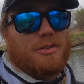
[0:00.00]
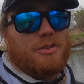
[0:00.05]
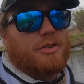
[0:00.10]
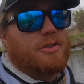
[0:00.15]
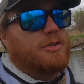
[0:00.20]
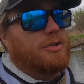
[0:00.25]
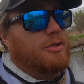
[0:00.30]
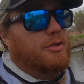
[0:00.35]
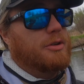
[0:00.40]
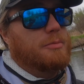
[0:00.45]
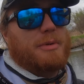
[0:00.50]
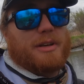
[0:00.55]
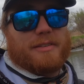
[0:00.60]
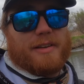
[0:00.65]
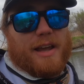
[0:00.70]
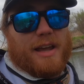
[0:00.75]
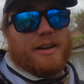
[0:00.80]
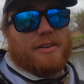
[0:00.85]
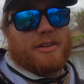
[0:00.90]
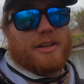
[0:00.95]
just due to
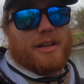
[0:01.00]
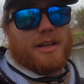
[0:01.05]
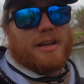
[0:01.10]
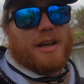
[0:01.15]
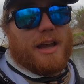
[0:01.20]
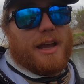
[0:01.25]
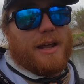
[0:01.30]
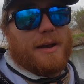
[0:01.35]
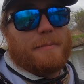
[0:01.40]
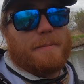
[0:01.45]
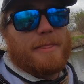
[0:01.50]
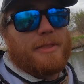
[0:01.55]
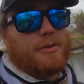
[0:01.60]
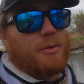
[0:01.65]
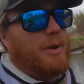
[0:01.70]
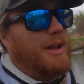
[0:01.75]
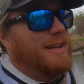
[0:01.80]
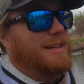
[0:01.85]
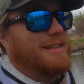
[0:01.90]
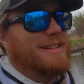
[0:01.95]
mishandling. And
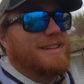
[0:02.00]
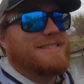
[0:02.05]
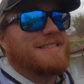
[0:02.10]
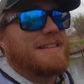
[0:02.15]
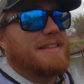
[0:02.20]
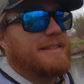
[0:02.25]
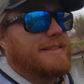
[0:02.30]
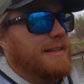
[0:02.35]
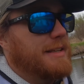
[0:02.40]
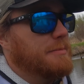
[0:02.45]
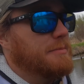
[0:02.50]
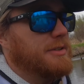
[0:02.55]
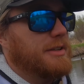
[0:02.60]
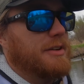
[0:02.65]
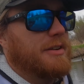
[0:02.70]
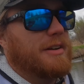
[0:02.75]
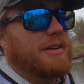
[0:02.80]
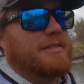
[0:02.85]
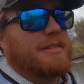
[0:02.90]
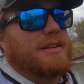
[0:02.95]
so while it doesn't seem
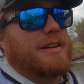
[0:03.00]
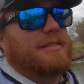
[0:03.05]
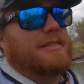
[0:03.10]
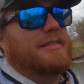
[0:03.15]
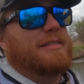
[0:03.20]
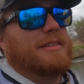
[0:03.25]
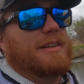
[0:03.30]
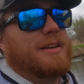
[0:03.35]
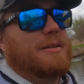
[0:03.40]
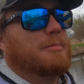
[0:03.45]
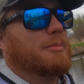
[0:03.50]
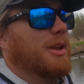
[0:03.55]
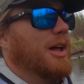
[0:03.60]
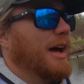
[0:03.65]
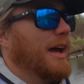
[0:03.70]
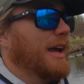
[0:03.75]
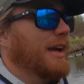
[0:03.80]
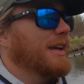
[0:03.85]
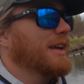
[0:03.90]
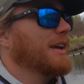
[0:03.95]
serious, it doesn't seem
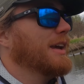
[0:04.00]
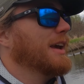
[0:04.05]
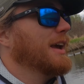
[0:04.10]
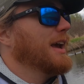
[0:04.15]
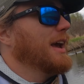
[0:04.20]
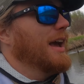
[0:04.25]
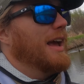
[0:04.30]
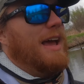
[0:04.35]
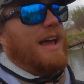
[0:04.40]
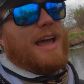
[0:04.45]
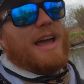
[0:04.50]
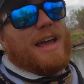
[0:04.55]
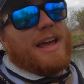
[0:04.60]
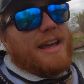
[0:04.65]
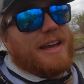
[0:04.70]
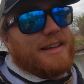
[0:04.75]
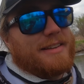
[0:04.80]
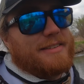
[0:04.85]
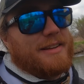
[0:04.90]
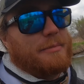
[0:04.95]
like,
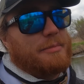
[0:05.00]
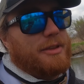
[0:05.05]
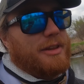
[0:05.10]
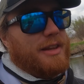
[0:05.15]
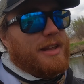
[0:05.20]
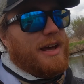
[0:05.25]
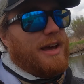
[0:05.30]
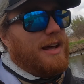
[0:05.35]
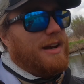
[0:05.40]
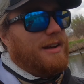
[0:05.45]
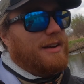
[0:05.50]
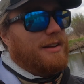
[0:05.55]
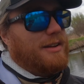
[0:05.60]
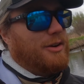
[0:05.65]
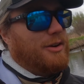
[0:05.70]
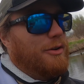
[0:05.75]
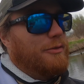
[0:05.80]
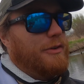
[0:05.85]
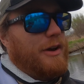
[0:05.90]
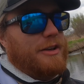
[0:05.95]
hey, it's something that
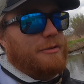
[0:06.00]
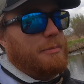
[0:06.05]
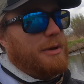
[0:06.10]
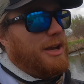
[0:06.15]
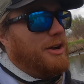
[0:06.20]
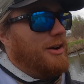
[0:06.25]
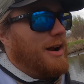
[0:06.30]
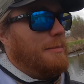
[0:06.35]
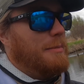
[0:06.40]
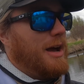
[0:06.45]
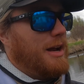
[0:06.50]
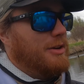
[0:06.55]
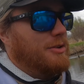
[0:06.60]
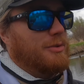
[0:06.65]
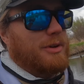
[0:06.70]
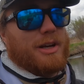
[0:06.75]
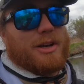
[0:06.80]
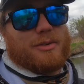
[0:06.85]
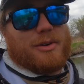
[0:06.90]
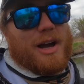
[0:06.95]
affects me or I'm not
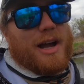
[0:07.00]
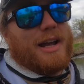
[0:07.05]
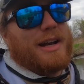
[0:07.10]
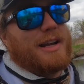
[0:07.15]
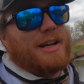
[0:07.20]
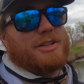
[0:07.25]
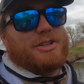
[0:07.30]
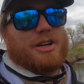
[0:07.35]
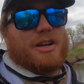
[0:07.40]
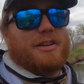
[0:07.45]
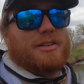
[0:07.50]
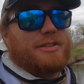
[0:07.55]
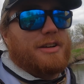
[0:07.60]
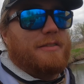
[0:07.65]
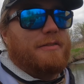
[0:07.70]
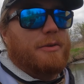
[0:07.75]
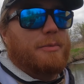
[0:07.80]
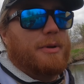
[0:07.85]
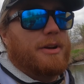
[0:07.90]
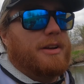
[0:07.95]
doing it right, I challenge
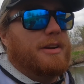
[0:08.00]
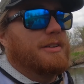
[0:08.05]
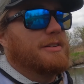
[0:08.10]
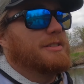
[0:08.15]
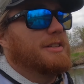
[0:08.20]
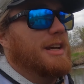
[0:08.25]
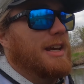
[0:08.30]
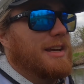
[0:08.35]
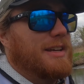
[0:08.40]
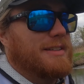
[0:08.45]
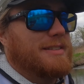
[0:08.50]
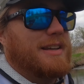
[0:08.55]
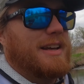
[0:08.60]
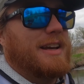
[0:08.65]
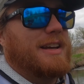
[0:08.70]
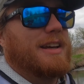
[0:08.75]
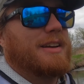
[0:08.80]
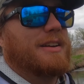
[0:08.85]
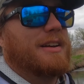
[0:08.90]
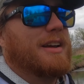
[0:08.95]
everybody to just take a
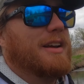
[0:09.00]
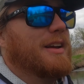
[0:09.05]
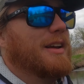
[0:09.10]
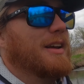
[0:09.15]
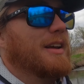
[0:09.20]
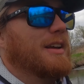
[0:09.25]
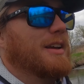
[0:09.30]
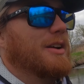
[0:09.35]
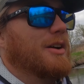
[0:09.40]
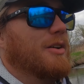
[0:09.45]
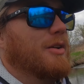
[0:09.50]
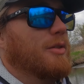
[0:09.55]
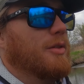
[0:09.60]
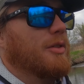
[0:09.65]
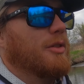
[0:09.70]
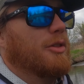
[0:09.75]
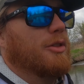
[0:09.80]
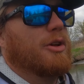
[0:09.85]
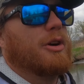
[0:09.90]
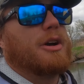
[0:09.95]
second,
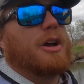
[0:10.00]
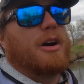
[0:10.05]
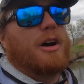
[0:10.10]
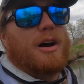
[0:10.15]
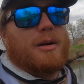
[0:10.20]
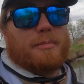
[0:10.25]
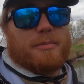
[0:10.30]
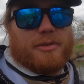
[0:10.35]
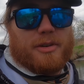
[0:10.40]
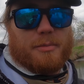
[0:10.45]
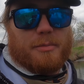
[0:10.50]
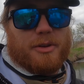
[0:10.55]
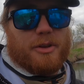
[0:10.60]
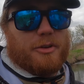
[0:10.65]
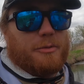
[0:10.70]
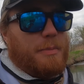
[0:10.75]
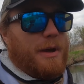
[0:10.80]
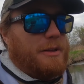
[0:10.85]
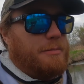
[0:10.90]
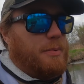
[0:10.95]
look up some of
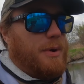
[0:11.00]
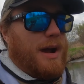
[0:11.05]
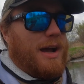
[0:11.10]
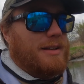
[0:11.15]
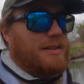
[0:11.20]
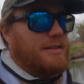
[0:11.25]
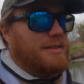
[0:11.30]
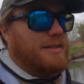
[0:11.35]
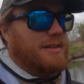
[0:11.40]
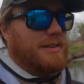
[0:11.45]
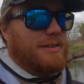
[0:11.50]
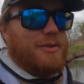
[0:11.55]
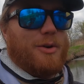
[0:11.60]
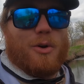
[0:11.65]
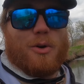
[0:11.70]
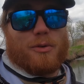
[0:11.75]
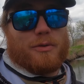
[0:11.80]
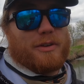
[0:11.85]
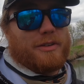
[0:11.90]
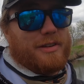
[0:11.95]
those best practices.
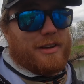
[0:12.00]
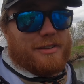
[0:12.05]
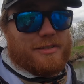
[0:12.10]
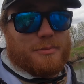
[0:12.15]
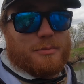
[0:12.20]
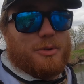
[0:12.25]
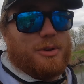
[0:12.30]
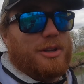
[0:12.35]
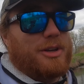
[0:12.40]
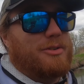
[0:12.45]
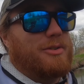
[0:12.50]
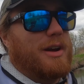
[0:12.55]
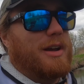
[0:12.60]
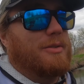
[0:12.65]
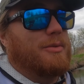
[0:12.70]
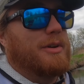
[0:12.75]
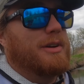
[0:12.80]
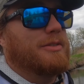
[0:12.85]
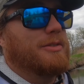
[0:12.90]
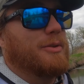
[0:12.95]
Orvis has some really
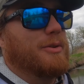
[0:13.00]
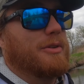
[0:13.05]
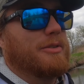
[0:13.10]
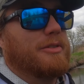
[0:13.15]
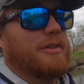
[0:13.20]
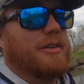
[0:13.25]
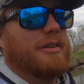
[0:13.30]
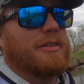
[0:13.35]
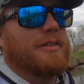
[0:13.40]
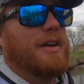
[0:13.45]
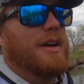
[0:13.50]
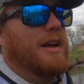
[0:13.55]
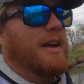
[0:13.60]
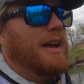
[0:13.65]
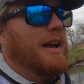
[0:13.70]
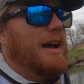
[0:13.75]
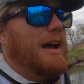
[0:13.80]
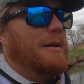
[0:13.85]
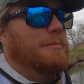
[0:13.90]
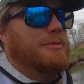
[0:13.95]
great resources.
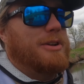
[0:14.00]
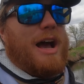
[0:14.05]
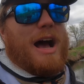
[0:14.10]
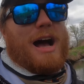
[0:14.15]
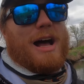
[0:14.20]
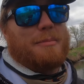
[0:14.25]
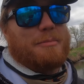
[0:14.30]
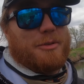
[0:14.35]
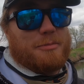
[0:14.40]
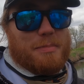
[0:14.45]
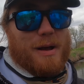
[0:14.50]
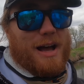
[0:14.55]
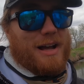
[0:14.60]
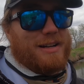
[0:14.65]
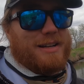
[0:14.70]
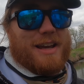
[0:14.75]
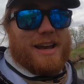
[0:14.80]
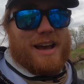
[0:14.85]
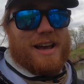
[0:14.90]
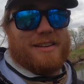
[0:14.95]
Tom's
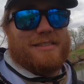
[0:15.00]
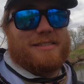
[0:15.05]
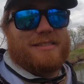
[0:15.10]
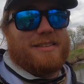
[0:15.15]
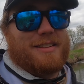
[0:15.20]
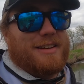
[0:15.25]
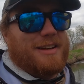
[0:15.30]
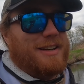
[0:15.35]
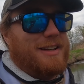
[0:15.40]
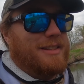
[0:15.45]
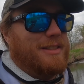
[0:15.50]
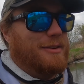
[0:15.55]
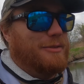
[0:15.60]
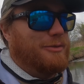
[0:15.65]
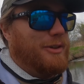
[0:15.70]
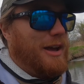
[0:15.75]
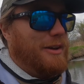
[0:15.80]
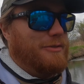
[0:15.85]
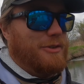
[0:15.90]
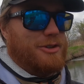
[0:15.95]
podcast, the
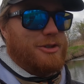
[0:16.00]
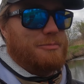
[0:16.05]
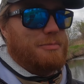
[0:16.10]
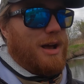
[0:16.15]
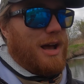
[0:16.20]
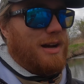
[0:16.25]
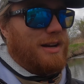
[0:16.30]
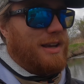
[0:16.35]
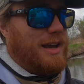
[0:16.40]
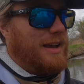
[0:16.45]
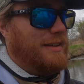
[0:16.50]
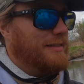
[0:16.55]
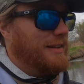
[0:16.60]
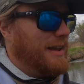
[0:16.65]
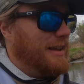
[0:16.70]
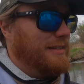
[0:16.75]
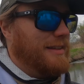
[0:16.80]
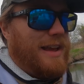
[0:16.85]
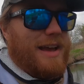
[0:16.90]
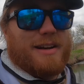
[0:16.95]
Fly Fishing Podcast,
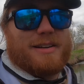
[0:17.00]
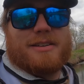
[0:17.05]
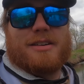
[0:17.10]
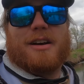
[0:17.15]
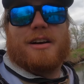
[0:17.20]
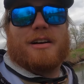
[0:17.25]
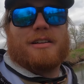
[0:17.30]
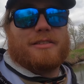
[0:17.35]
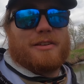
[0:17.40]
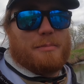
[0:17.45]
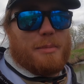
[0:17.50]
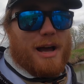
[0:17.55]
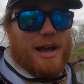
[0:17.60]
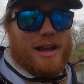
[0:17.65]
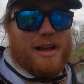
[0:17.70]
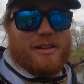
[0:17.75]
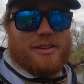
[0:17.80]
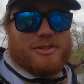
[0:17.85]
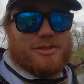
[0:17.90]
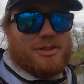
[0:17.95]
has had tons of
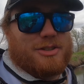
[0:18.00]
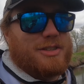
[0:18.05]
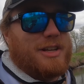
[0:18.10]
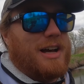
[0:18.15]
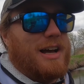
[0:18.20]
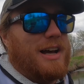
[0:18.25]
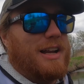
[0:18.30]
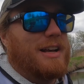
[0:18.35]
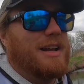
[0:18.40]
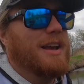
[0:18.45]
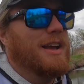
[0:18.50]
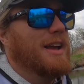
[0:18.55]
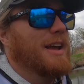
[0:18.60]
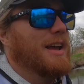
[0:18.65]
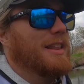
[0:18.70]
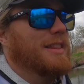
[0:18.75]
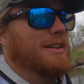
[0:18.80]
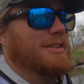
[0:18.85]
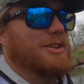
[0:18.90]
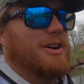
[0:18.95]
biologists on
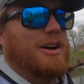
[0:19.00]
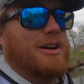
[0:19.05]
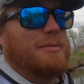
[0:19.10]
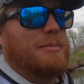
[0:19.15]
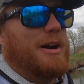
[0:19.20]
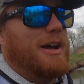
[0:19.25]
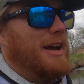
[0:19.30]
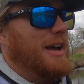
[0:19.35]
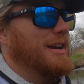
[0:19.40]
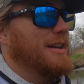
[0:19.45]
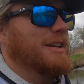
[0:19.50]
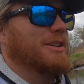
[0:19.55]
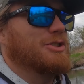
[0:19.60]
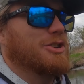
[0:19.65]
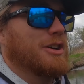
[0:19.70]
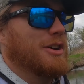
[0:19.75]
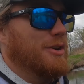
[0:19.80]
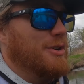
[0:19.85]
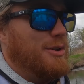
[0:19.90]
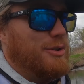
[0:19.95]
that talk about how to
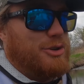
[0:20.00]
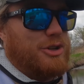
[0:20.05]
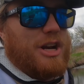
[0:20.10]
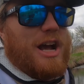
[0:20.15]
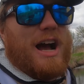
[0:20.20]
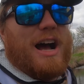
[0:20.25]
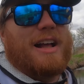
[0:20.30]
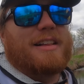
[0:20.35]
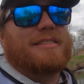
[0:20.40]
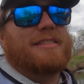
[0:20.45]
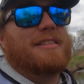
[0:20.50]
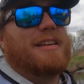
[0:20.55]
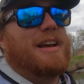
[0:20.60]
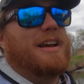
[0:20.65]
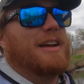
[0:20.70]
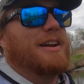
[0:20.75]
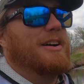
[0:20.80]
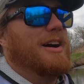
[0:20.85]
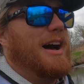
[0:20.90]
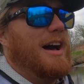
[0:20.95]
get your hero shots,
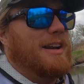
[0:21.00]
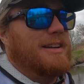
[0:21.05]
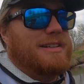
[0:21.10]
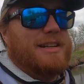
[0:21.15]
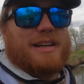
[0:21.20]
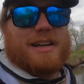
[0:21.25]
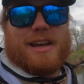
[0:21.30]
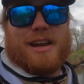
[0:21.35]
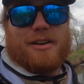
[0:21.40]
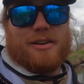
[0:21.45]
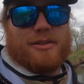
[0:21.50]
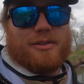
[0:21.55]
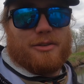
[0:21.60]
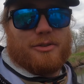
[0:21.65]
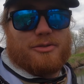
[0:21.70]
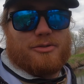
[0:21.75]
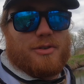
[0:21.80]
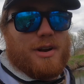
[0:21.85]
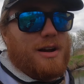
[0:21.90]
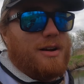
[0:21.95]
how to take care of
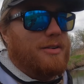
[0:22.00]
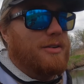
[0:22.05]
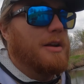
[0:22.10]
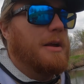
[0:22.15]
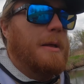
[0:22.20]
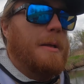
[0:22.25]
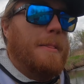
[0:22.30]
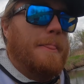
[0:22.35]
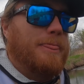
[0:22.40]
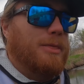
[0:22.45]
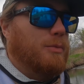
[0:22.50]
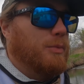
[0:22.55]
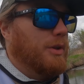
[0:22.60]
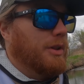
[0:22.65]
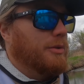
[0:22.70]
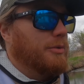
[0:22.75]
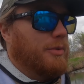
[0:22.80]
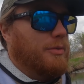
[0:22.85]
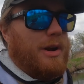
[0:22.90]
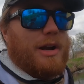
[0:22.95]
those trout.
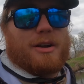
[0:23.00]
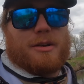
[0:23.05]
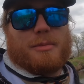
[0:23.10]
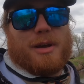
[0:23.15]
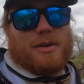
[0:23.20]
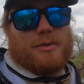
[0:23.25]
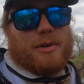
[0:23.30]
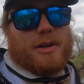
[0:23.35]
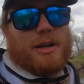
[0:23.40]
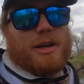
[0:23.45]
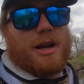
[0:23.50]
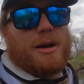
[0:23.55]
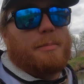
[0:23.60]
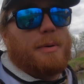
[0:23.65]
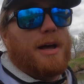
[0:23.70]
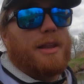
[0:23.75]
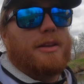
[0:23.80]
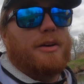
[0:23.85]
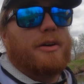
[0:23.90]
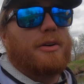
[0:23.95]
Really would recommend reading
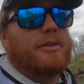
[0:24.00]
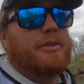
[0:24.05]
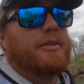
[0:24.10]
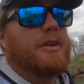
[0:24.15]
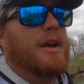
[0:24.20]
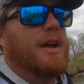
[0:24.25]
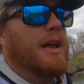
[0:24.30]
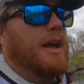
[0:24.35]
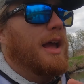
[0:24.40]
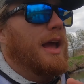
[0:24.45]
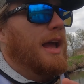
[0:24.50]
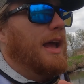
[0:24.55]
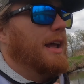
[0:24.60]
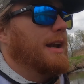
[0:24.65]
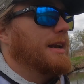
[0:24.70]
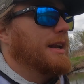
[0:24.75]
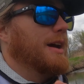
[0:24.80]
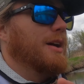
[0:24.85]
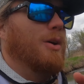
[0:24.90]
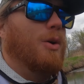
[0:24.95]
up on those,
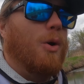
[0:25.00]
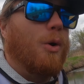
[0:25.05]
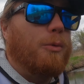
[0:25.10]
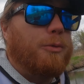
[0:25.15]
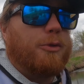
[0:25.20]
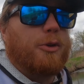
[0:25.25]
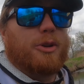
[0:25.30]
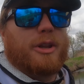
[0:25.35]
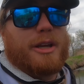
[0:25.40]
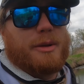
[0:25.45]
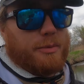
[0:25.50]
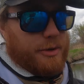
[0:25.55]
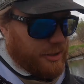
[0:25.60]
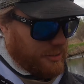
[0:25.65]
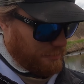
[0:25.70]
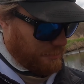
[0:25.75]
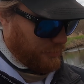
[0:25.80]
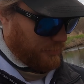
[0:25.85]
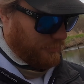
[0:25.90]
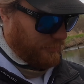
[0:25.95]
and hopefully we
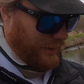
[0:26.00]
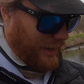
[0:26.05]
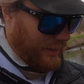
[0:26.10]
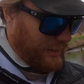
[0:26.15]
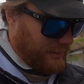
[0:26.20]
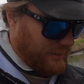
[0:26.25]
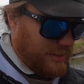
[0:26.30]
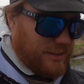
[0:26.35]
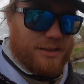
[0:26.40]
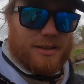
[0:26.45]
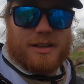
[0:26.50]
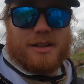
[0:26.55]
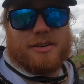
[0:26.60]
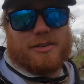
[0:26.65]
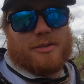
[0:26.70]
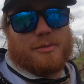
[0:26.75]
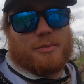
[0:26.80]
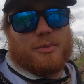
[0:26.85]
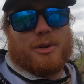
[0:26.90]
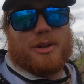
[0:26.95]
can prevent
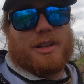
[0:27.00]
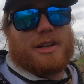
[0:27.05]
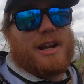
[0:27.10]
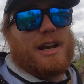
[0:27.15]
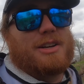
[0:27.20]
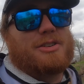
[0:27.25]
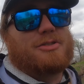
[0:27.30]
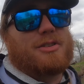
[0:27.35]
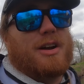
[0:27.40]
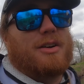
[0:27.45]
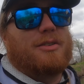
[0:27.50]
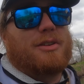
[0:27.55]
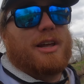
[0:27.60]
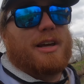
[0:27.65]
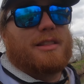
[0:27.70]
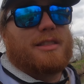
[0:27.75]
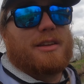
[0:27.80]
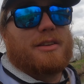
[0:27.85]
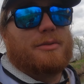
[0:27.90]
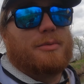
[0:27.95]
some really nice trout
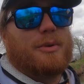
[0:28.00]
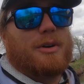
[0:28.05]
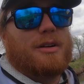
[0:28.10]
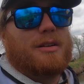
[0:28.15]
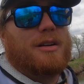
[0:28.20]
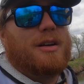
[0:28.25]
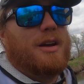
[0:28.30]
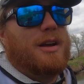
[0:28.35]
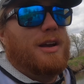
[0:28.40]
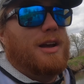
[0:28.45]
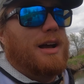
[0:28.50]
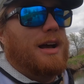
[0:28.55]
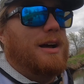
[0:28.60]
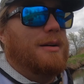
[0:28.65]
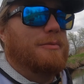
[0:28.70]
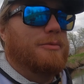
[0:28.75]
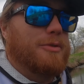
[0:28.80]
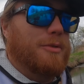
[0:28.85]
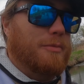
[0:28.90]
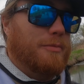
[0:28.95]
like this one
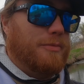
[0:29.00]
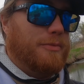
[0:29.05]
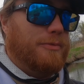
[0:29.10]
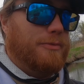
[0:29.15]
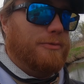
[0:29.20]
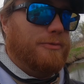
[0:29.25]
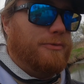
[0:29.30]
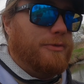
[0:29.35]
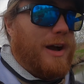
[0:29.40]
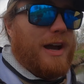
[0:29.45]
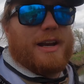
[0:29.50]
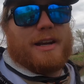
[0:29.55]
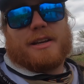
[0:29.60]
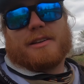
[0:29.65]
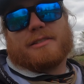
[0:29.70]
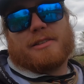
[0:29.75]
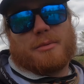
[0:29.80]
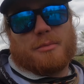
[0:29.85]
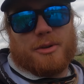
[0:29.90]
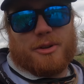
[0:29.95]
from finding
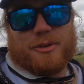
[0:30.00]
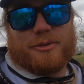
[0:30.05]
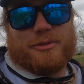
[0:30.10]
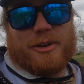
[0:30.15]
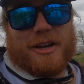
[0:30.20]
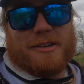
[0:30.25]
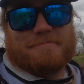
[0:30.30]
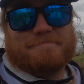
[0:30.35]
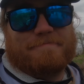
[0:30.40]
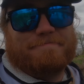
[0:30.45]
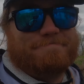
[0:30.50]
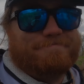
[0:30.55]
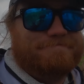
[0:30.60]
a similar fate.